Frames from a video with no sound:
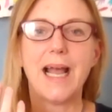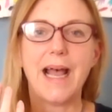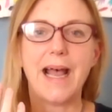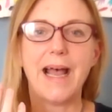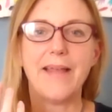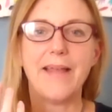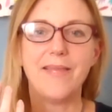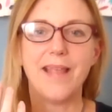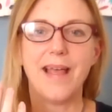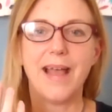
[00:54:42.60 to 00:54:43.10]

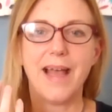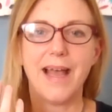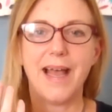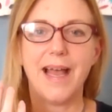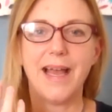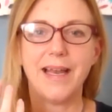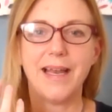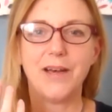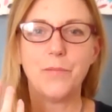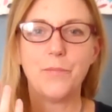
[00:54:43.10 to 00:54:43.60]
And
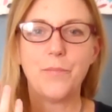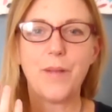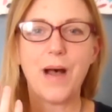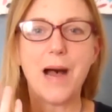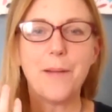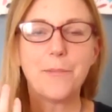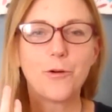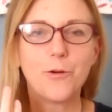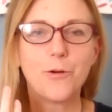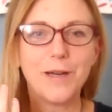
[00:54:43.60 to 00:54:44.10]
then
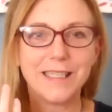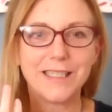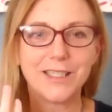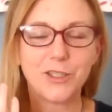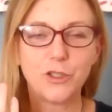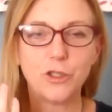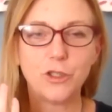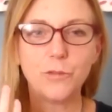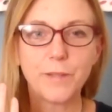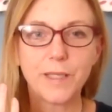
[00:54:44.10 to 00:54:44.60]
pop quiz.
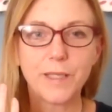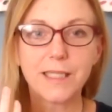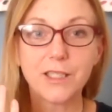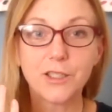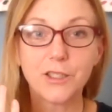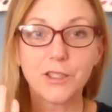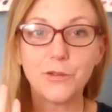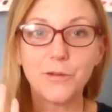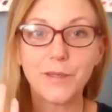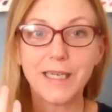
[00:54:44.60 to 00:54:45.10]
2 +
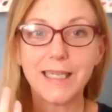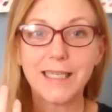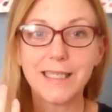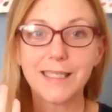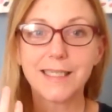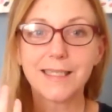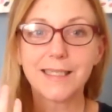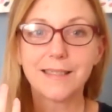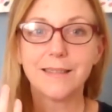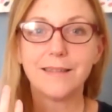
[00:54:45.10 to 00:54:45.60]
2
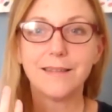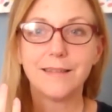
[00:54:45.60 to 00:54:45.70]
is,